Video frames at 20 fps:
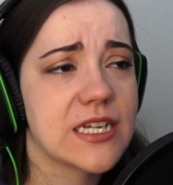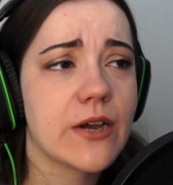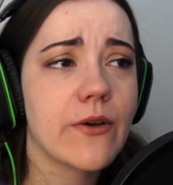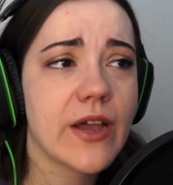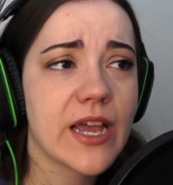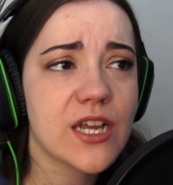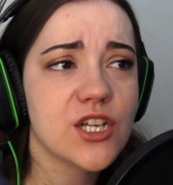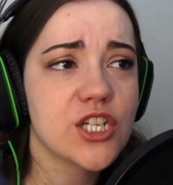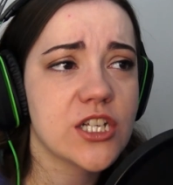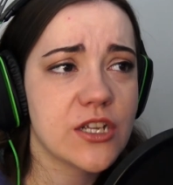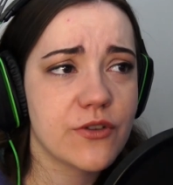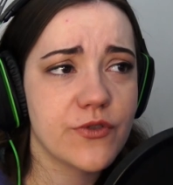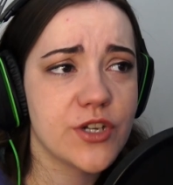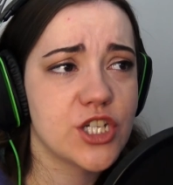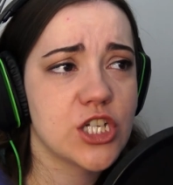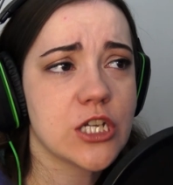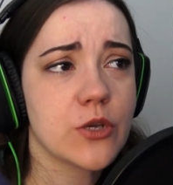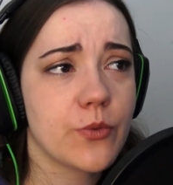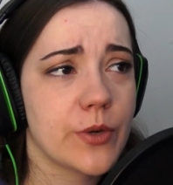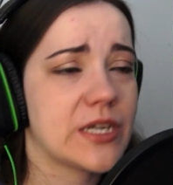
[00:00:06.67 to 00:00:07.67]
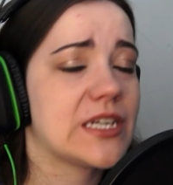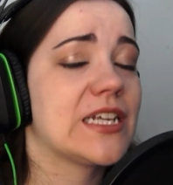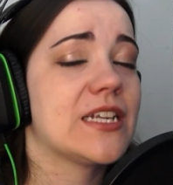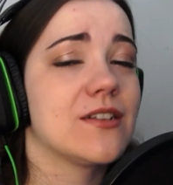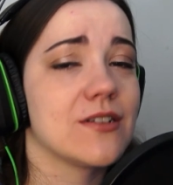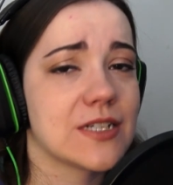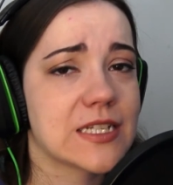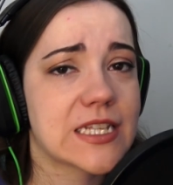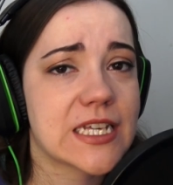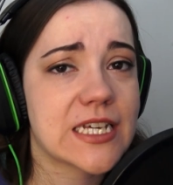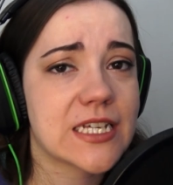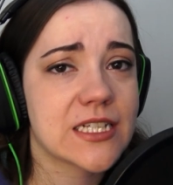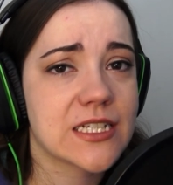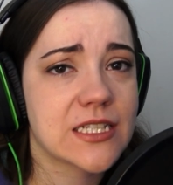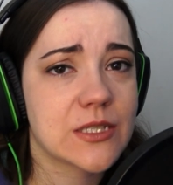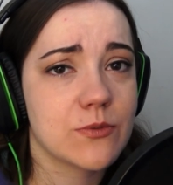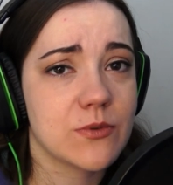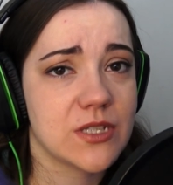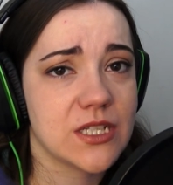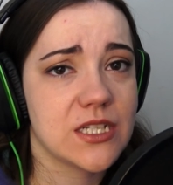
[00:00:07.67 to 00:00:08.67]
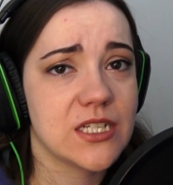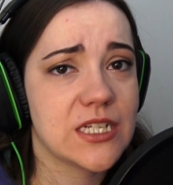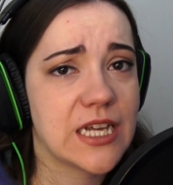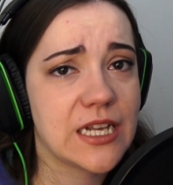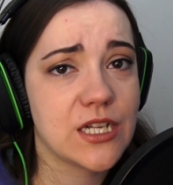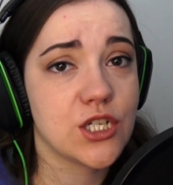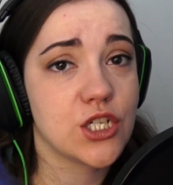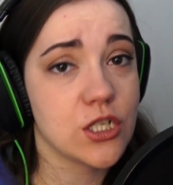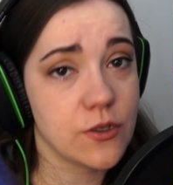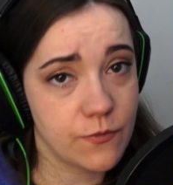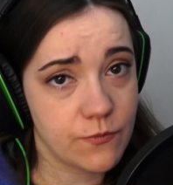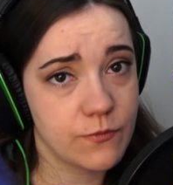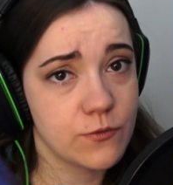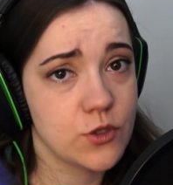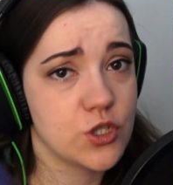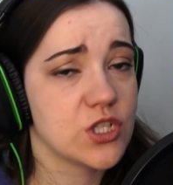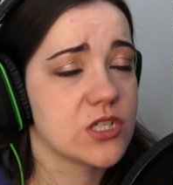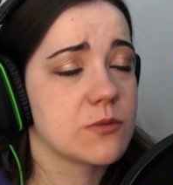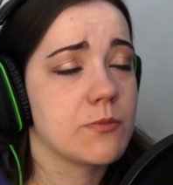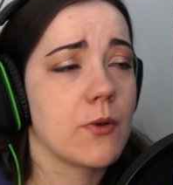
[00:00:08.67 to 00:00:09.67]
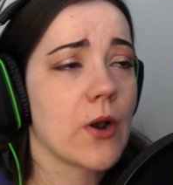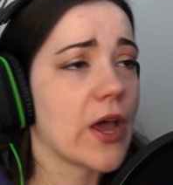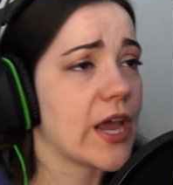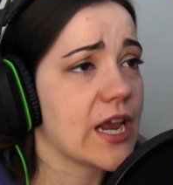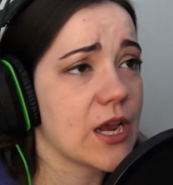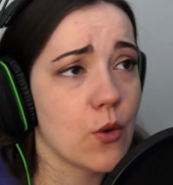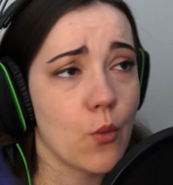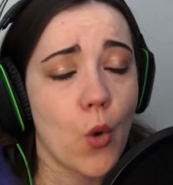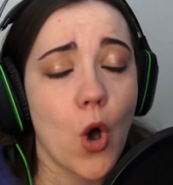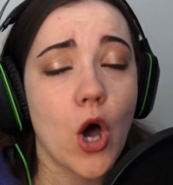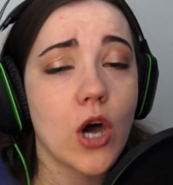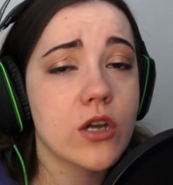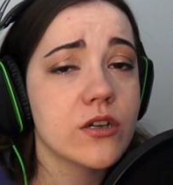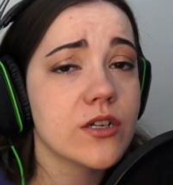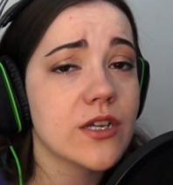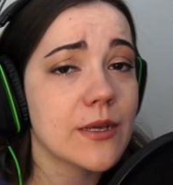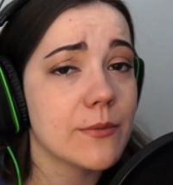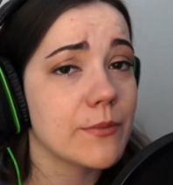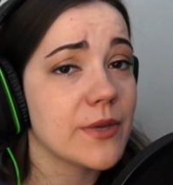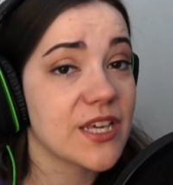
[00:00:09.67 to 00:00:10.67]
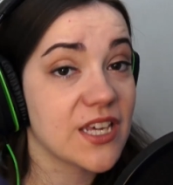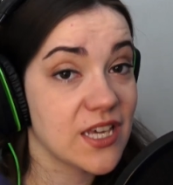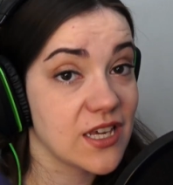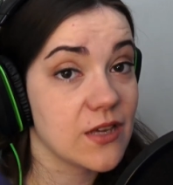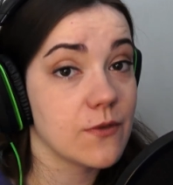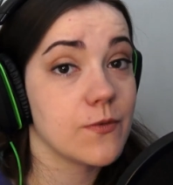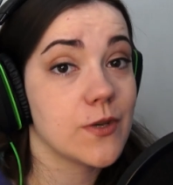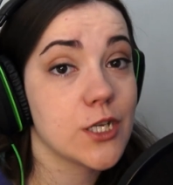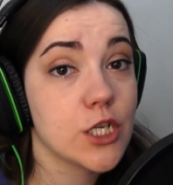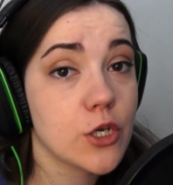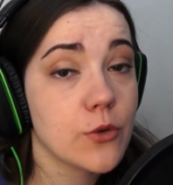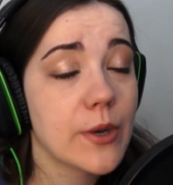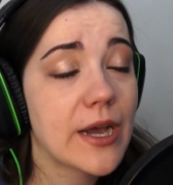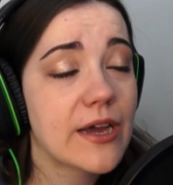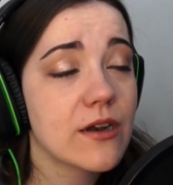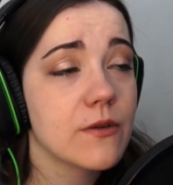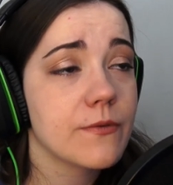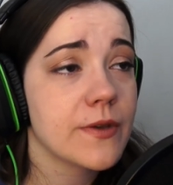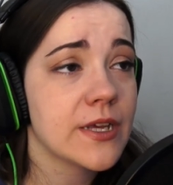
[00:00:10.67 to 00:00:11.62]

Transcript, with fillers: Now, I actually originally went into this with the intention of just playing one and making a video out of